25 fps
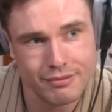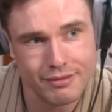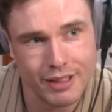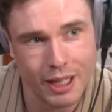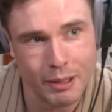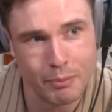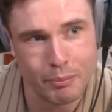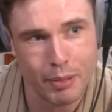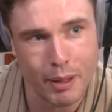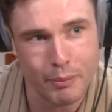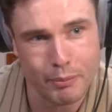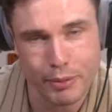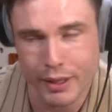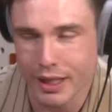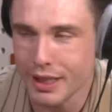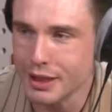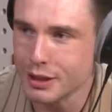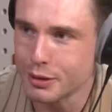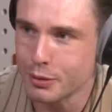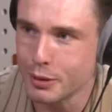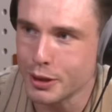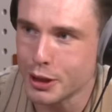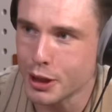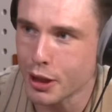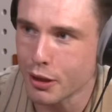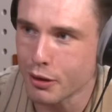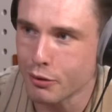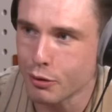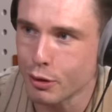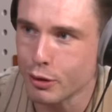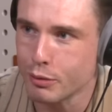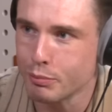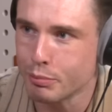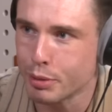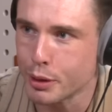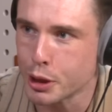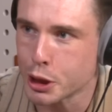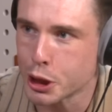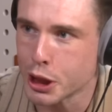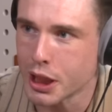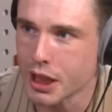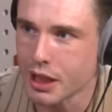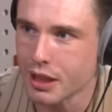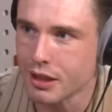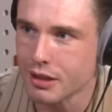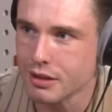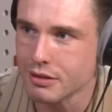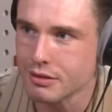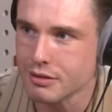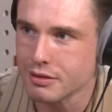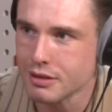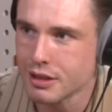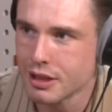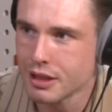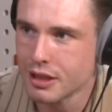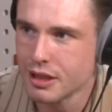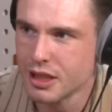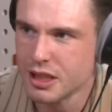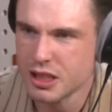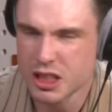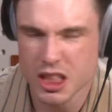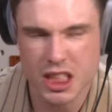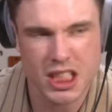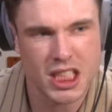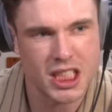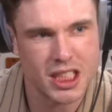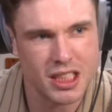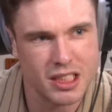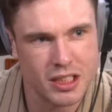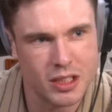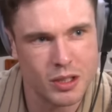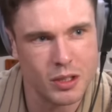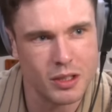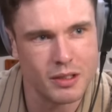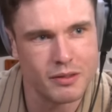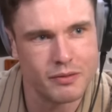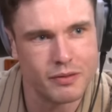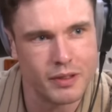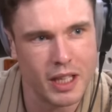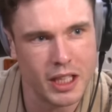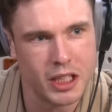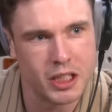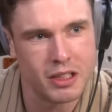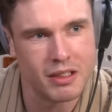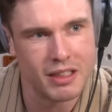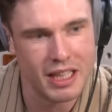and bumping into each other and pushing and just sort of